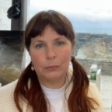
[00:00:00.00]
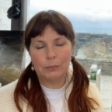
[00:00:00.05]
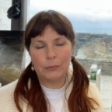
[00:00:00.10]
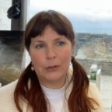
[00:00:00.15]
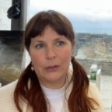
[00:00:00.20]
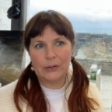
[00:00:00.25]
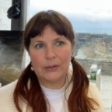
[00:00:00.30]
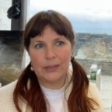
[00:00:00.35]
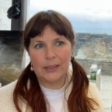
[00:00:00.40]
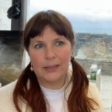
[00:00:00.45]

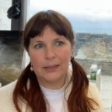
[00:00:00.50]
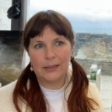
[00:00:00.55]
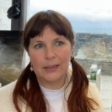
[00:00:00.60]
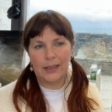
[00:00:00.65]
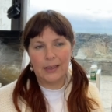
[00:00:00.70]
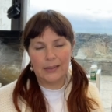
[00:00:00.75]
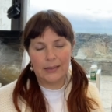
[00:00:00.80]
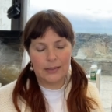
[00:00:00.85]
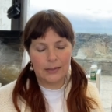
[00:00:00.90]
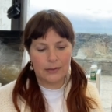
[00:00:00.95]
moon than
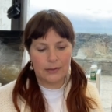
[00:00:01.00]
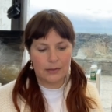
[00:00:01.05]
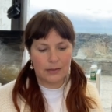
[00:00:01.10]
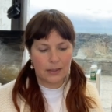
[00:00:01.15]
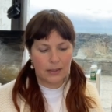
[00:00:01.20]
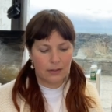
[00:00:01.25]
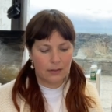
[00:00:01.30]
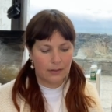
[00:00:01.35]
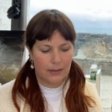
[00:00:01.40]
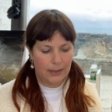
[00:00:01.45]
any other
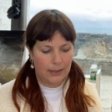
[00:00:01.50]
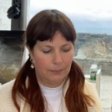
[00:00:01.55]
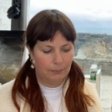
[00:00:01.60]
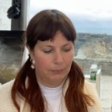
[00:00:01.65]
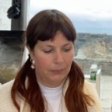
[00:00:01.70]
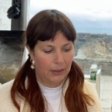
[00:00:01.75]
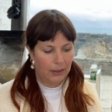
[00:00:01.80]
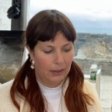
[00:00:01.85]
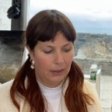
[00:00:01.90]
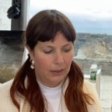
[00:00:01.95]
time